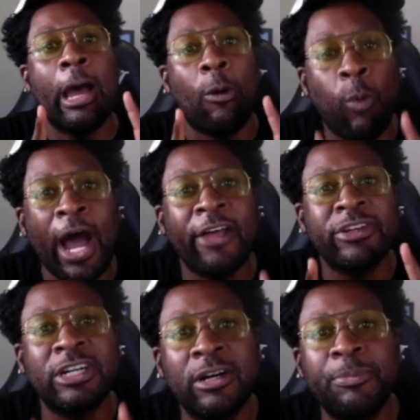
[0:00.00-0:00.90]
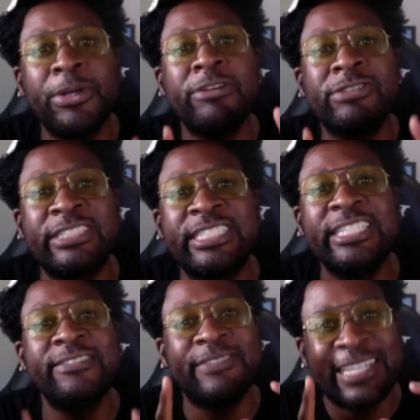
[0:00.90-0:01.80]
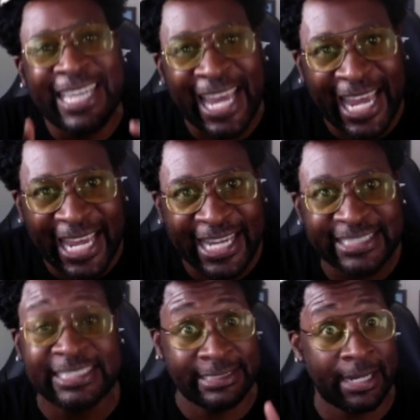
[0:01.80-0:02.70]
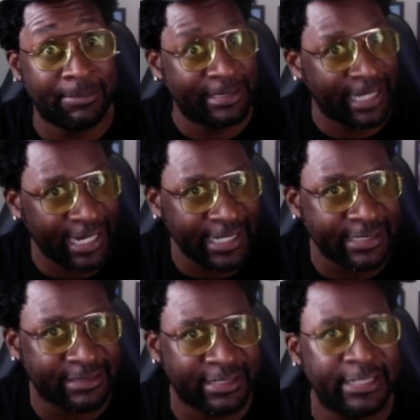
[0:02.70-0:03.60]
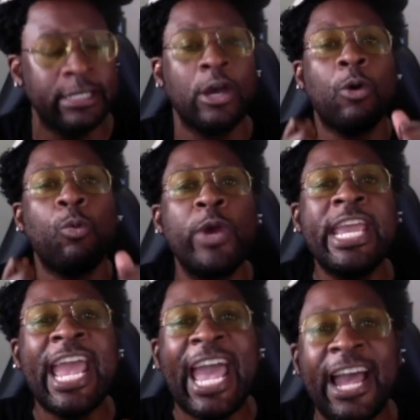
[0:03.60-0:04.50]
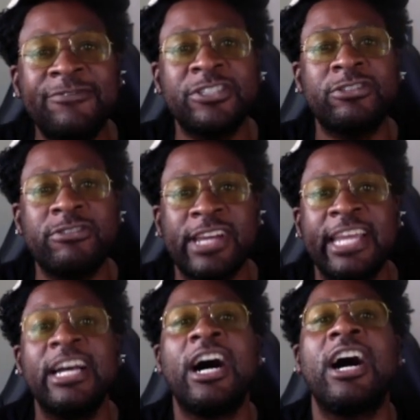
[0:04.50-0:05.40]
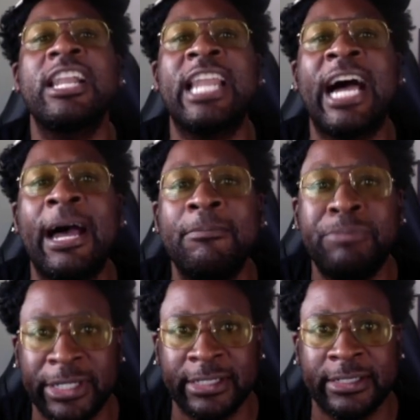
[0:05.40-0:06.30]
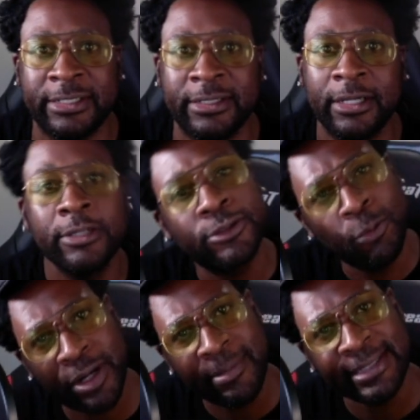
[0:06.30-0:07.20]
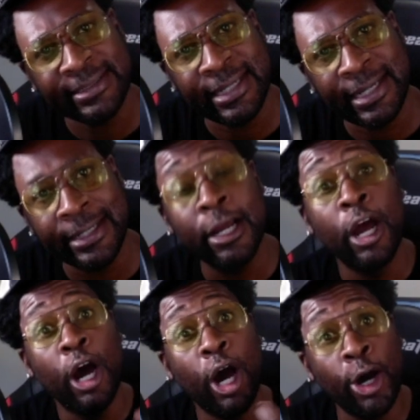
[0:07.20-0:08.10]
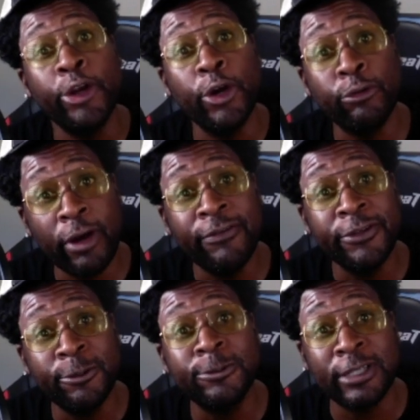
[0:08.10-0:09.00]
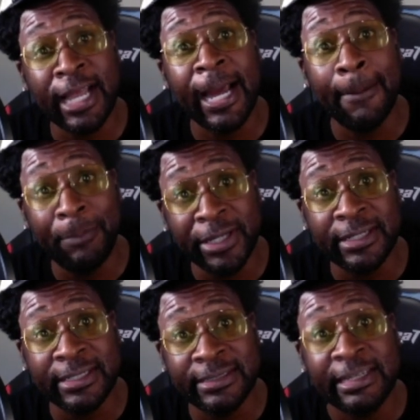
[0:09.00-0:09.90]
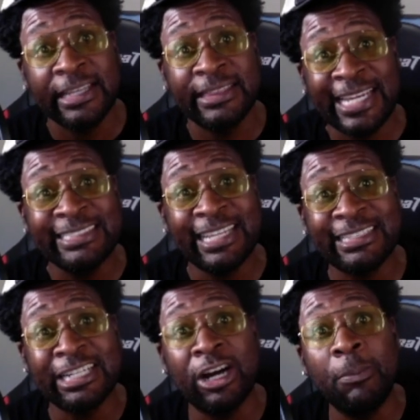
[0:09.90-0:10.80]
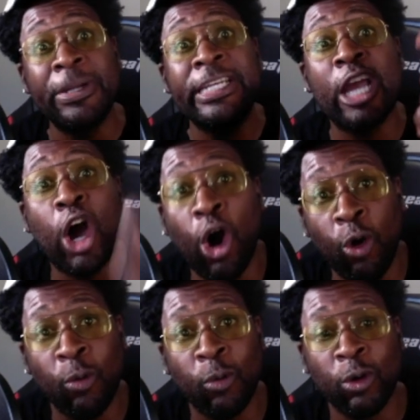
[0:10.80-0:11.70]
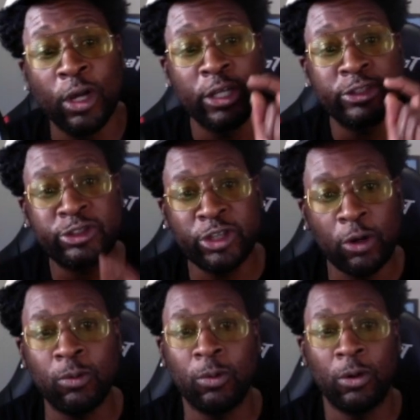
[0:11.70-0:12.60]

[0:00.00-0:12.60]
while the company received the cash simultaneously, we have to create a liability. So what am I saying? Unearned revenues are liabilities, things that the company owe. So,